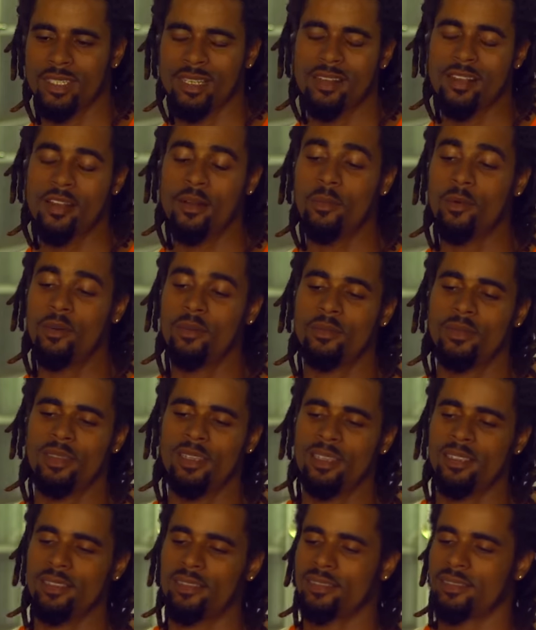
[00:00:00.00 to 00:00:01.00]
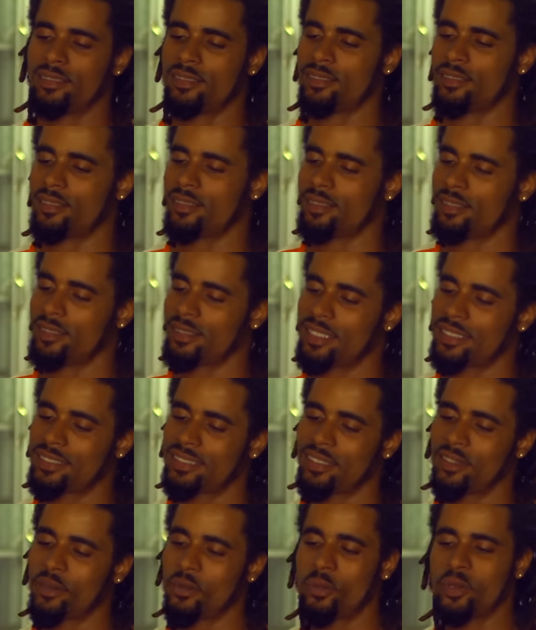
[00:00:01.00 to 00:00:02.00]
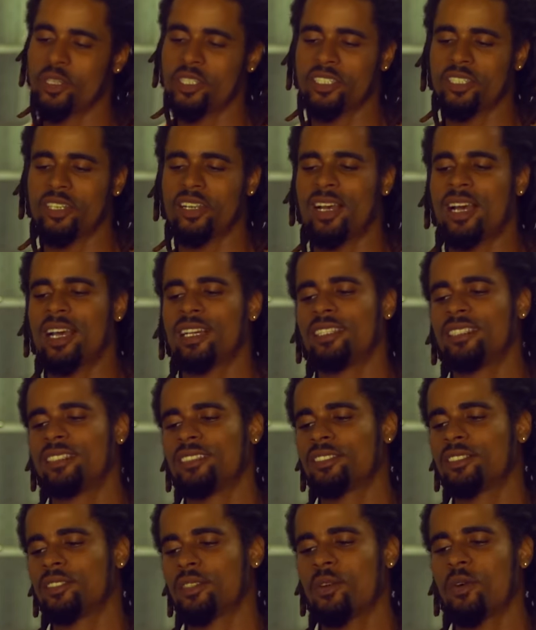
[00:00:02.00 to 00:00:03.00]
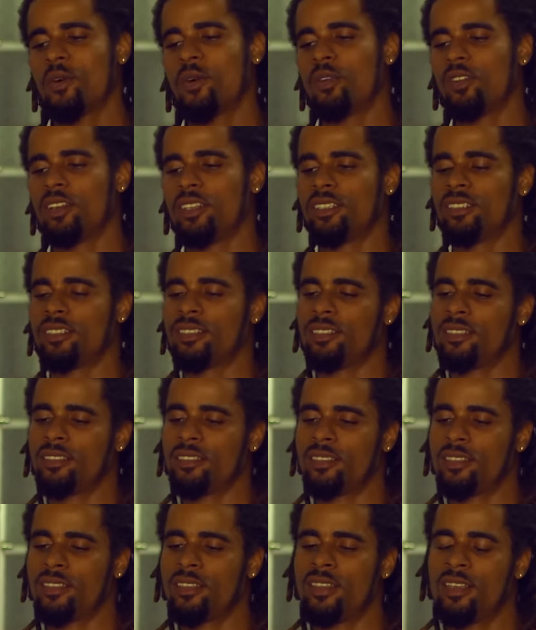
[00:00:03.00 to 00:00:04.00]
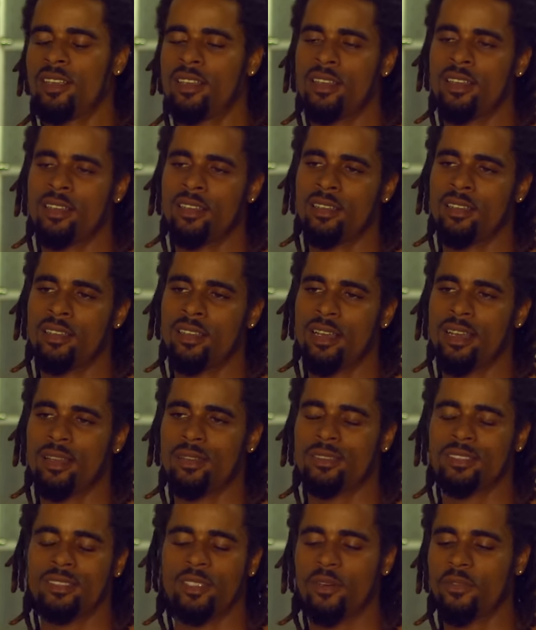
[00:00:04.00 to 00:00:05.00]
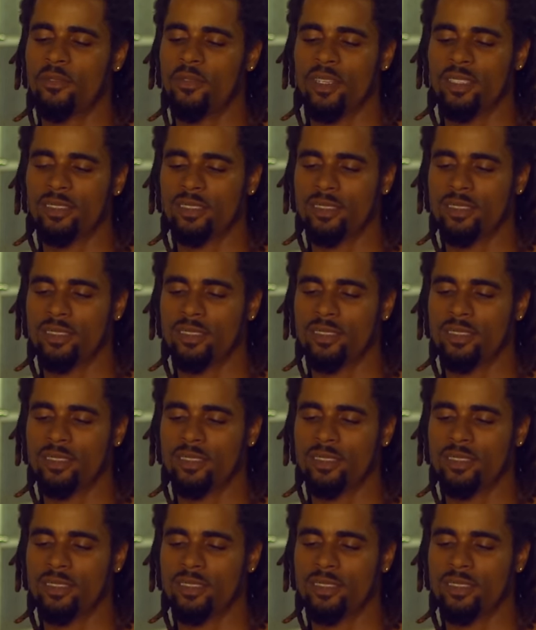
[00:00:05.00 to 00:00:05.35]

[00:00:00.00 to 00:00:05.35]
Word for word: Come on, man. That's an original Adidas you're holding. I don't sell fake